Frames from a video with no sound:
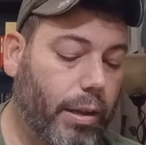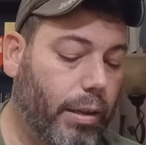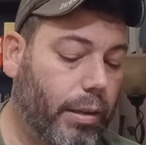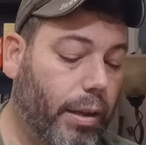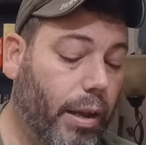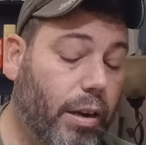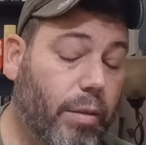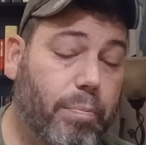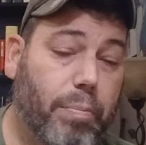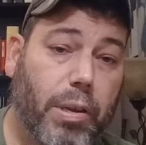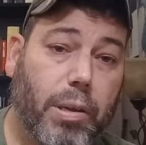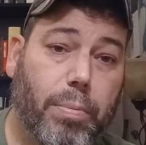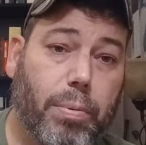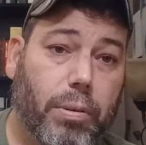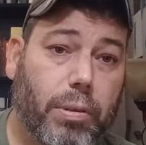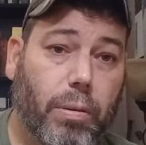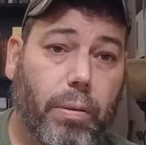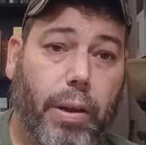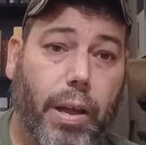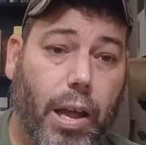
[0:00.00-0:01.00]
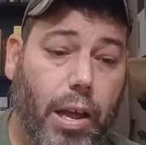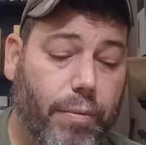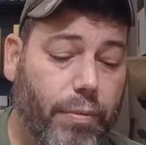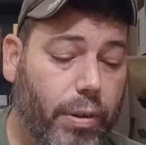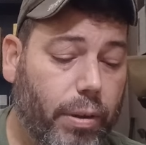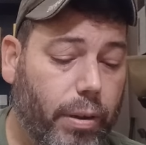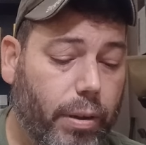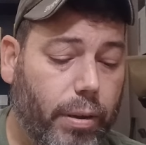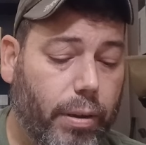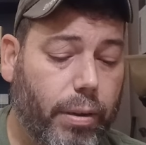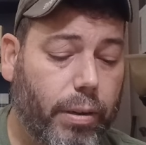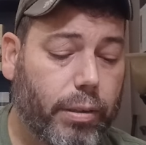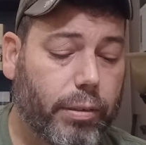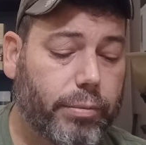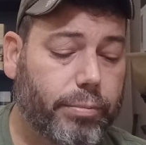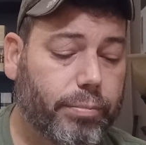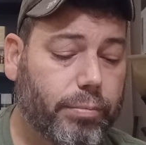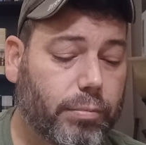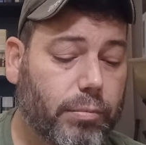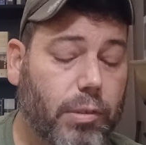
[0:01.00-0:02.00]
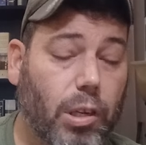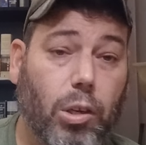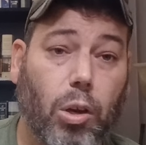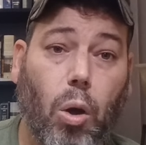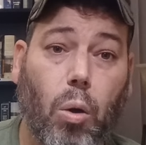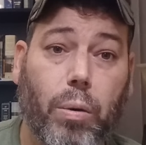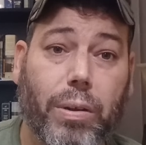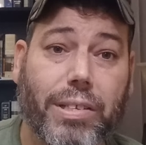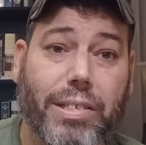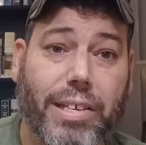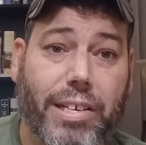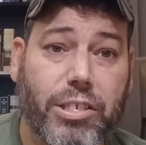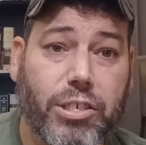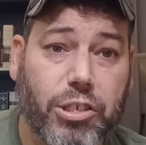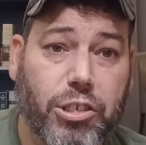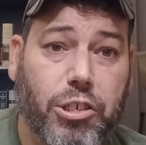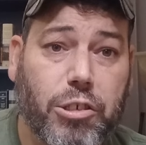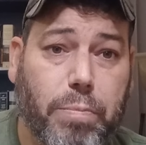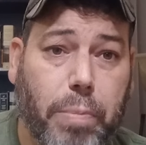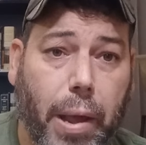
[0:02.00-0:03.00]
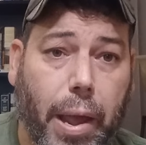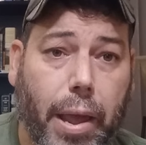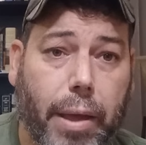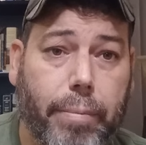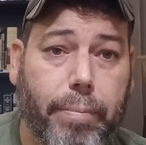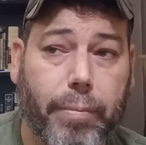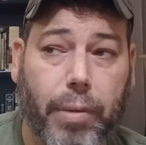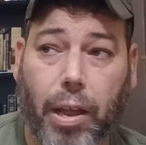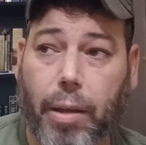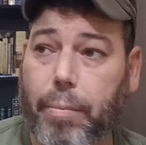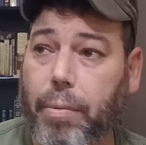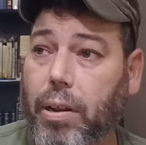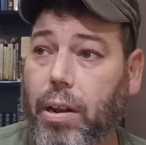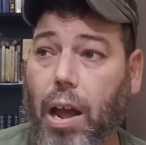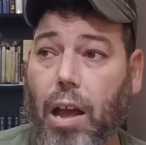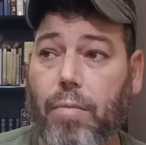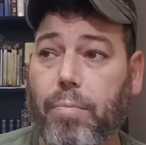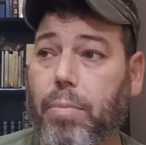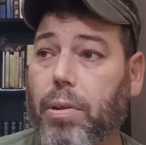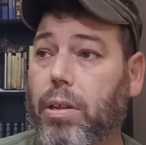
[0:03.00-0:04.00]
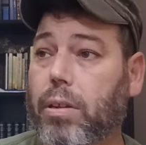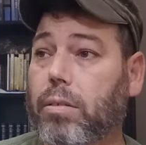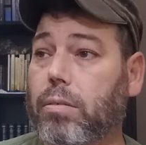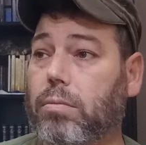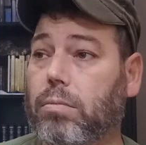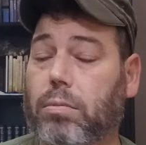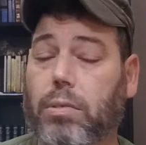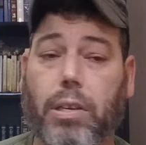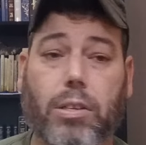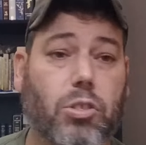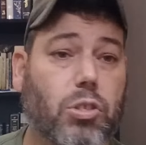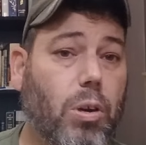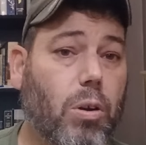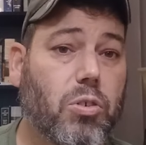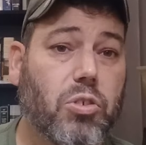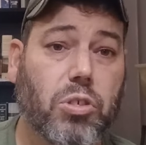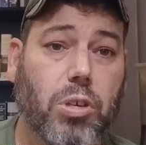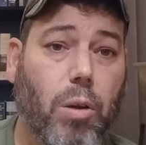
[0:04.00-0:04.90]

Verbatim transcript: a lot of people don't have a, a, a long attention span. I mean, I've been in church